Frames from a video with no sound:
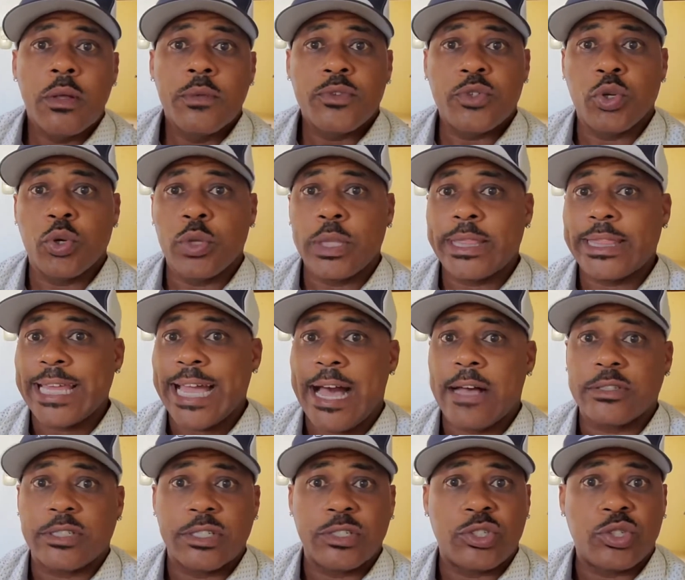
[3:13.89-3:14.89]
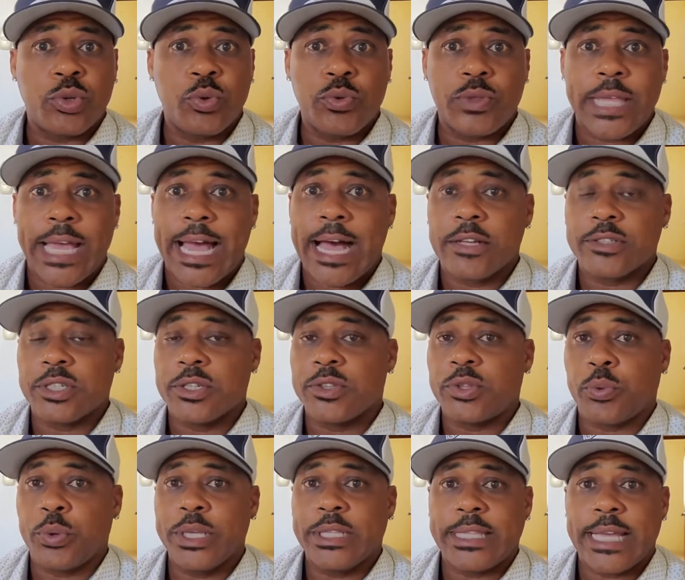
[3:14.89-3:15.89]
to 1,000, 2,000,
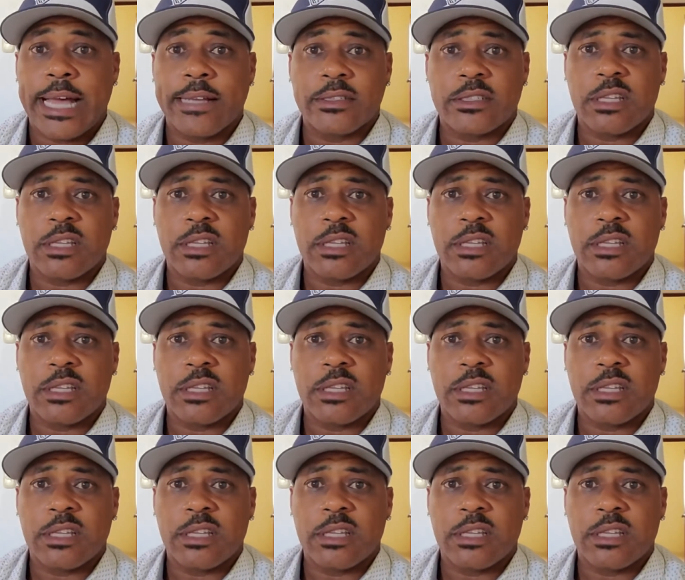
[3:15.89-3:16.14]
3,000.